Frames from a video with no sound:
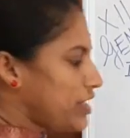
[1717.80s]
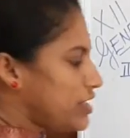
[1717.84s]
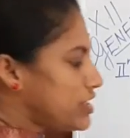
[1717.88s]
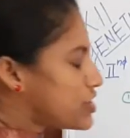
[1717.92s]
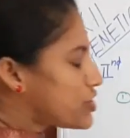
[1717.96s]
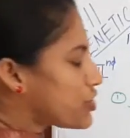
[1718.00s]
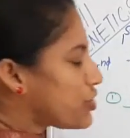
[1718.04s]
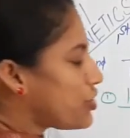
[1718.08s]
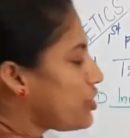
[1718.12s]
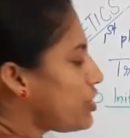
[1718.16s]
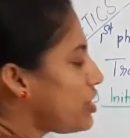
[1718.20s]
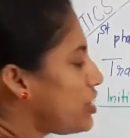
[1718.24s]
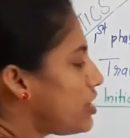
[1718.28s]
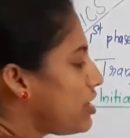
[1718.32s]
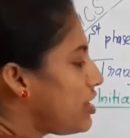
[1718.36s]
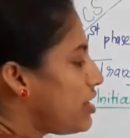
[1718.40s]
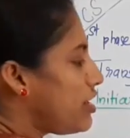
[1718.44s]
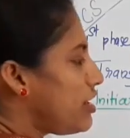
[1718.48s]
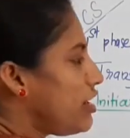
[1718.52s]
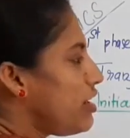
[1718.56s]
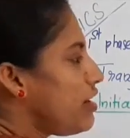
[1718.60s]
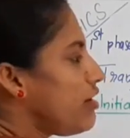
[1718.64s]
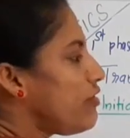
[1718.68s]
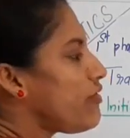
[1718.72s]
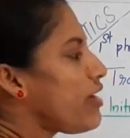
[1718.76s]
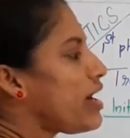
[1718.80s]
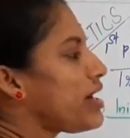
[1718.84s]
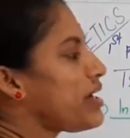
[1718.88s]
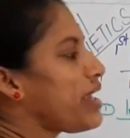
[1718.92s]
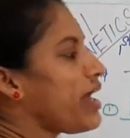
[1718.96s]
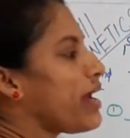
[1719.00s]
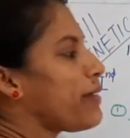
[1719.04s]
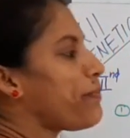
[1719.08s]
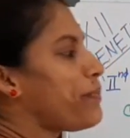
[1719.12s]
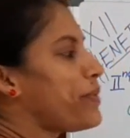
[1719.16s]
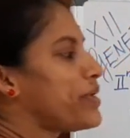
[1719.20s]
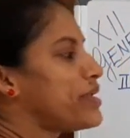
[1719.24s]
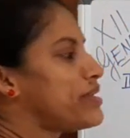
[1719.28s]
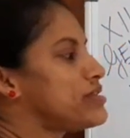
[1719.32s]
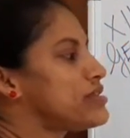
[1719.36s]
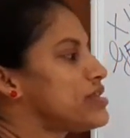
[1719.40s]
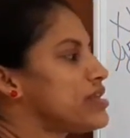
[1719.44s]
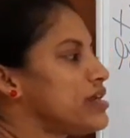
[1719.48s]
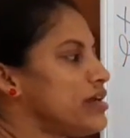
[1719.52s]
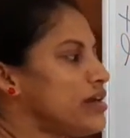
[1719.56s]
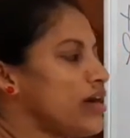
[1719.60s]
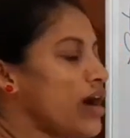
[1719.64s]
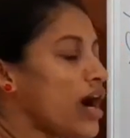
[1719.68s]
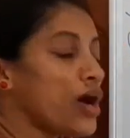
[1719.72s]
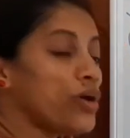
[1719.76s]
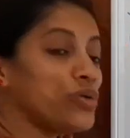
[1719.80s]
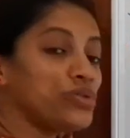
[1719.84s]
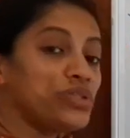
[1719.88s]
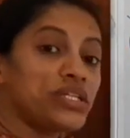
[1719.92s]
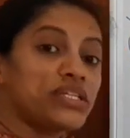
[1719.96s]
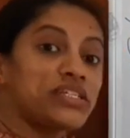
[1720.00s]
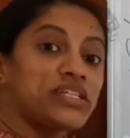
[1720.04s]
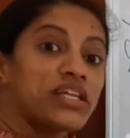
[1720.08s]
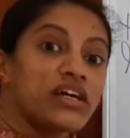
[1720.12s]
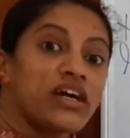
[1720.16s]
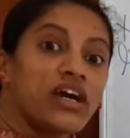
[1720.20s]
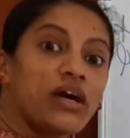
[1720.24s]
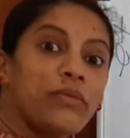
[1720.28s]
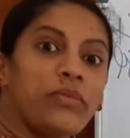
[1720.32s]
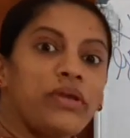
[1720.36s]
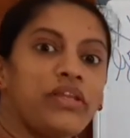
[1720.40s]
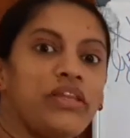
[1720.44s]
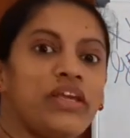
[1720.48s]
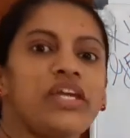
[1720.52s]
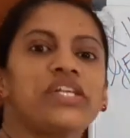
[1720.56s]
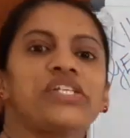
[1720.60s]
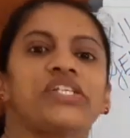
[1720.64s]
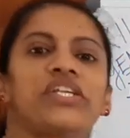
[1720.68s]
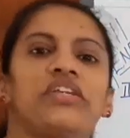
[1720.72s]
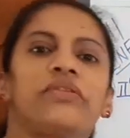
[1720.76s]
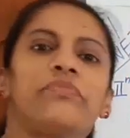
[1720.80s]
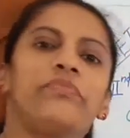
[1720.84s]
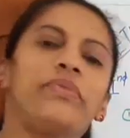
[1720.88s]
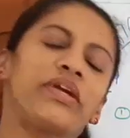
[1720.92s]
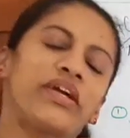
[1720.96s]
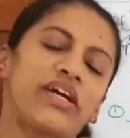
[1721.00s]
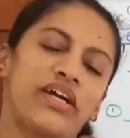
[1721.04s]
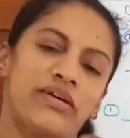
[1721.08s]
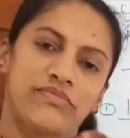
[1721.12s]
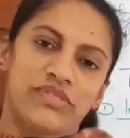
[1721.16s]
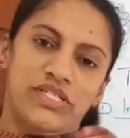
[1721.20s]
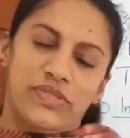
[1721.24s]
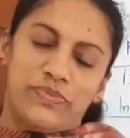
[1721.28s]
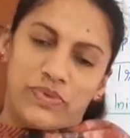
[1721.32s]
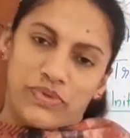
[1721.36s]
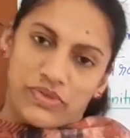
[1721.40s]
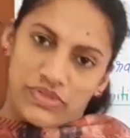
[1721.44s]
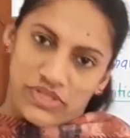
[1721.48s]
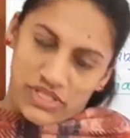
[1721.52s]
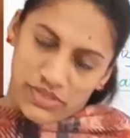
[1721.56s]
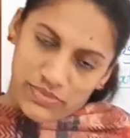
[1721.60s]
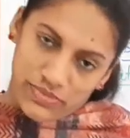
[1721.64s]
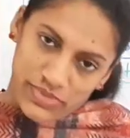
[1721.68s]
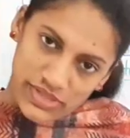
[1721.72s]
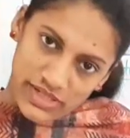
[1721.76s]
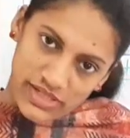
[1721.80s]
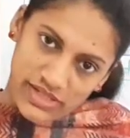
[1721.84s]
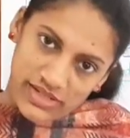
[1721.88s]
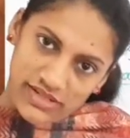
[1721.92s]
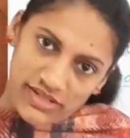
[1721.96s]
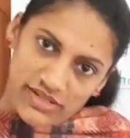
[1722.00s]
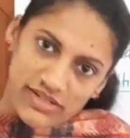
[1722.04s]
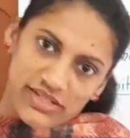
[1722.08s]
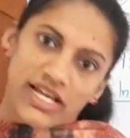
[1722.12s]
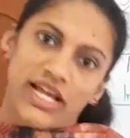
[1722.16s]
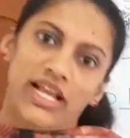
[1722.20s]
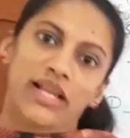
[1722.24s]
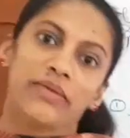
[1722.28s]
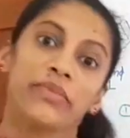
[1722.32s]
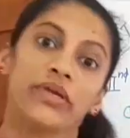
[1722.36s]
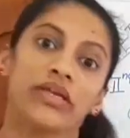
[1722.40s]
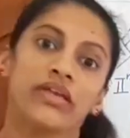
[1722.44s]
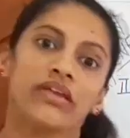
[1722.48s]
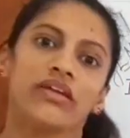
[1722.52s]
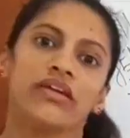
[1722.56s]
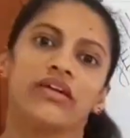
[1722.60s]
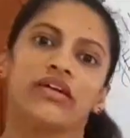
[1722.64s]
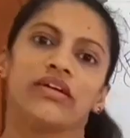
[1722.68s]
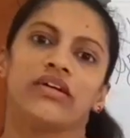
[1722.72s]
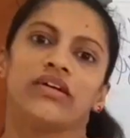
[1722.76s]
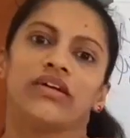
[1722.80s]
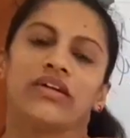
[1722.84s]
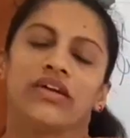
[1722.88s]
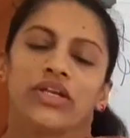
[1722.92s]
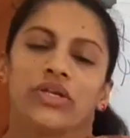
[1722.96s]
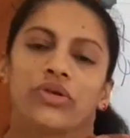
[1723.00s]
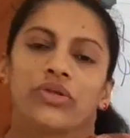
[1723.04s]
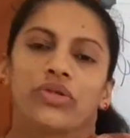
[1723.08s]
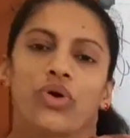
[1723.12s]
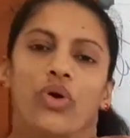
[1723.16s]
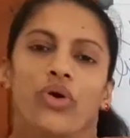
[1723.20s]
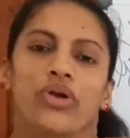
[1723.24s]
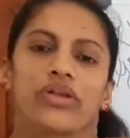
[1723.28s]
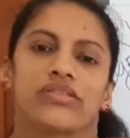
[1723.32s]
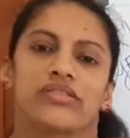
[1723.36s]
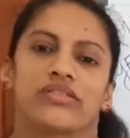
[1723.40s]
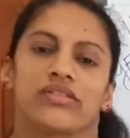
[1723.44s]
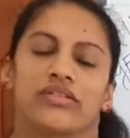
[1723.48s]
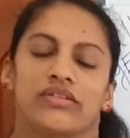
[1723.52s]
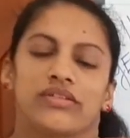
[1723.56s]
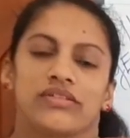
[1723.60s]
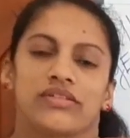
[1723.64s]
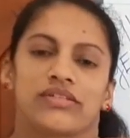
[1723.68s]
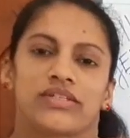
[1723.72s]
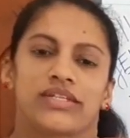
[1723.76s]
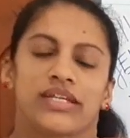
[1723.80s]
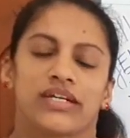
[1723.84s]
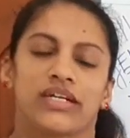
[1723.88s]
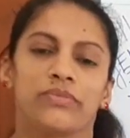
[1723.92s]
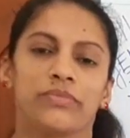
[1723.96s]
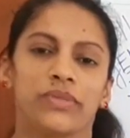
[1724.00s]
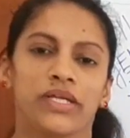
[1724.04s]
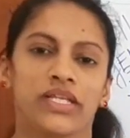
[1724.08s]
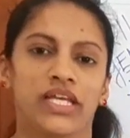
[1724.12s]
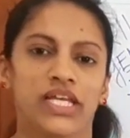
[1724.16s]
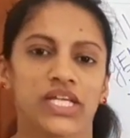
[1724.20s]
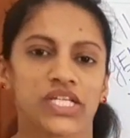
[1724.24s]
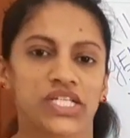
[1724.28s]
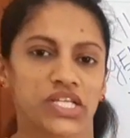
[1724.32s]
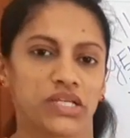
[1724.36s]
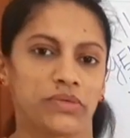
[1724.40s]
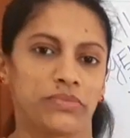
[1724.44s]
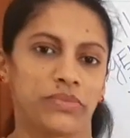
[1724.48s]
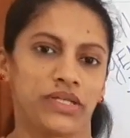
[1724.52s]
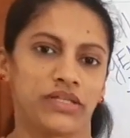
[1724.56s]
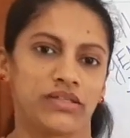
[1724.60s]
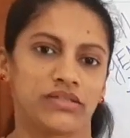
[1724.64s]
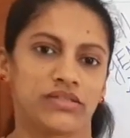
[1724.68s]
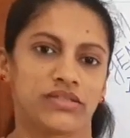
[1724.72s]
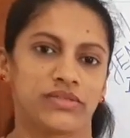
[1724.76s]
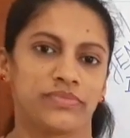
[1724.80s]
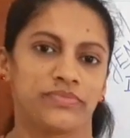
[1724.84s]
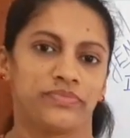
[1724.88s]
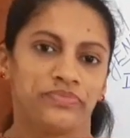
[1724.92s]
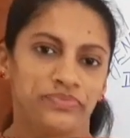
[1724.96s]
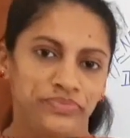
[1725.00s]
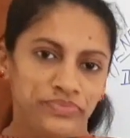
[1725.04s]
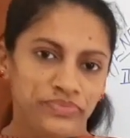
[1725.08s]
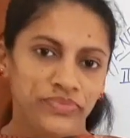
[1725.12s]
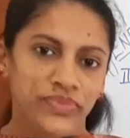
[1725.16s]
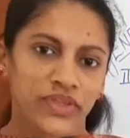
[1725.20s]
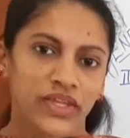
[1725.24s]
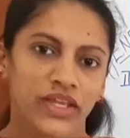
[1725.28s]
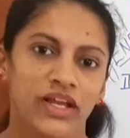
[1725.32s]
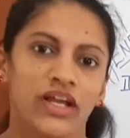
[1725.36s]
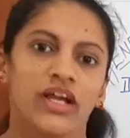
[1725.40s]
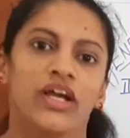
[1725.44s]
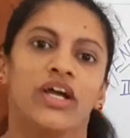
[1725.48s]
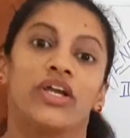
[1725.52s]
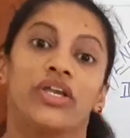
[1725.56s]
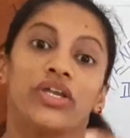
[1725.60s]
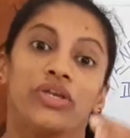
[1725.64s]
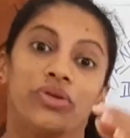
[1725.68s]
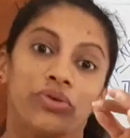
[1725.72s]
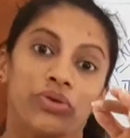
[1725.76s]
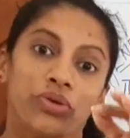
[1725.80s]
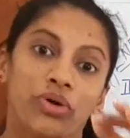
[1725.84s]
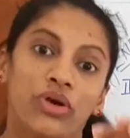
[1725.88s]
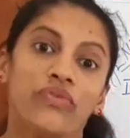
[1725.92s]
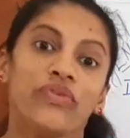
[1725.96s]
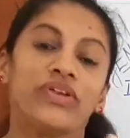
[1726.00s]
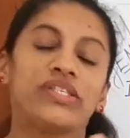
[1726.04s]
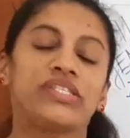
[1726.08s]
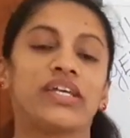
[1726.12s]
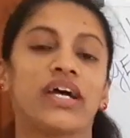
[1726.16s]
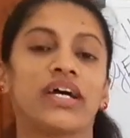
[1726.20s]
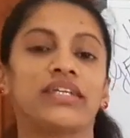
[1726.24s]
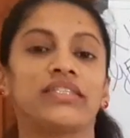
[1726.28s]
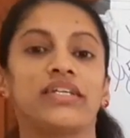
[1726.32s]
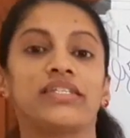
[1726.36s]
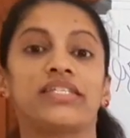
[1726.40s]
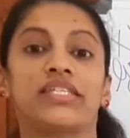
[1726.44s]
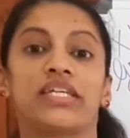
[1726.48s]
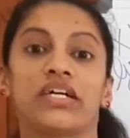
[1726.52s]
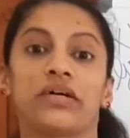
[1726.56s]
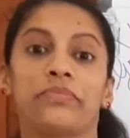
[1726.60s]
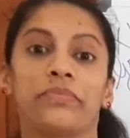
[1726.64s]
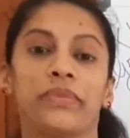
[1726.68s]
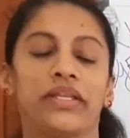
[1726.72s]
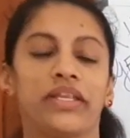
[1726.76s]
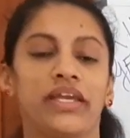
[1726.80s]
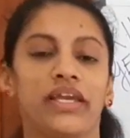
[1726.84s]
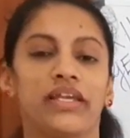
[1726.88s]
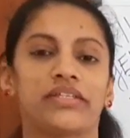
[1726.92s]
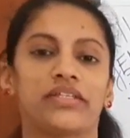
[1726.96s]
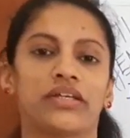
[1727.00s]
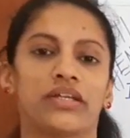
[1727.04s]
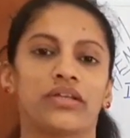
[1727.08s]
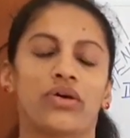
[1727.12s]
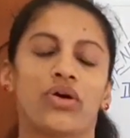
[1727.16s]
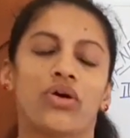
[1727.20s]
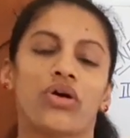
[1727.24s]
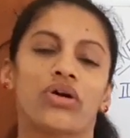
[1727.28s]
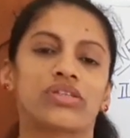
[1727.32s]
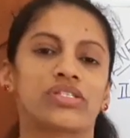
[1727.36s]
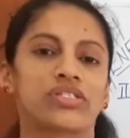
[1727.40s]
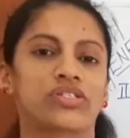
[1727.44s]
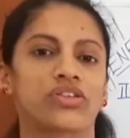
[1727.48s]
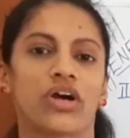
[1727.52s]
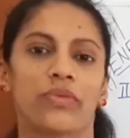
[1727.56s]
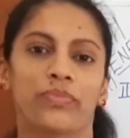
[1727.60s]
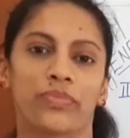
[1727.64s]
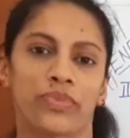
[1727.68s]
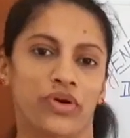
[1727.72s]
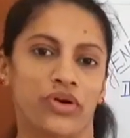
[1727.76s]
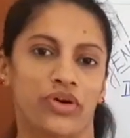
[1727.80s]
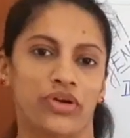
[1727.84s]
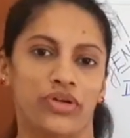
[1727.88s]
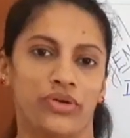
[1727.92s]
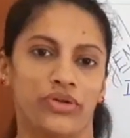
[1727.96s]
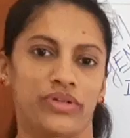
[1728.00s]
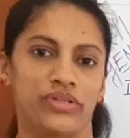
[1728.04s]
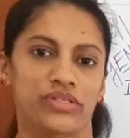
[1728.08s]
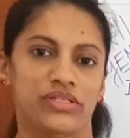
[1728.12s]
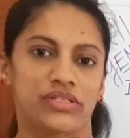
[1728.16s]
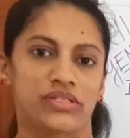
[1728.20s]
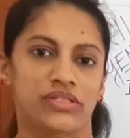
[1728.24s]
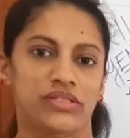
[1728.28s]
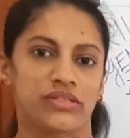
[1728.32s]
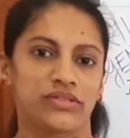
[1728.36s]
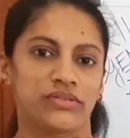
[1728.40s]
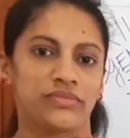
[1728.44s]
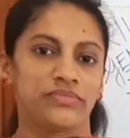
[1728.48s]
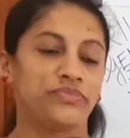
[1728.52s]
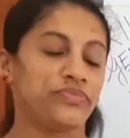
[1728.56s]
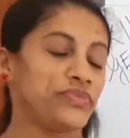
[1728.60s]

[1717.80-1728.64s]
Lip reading: So, what happens? How the termination becomes possible? Tell me. You know it. Termination means. You know which are the terminator or stop codons.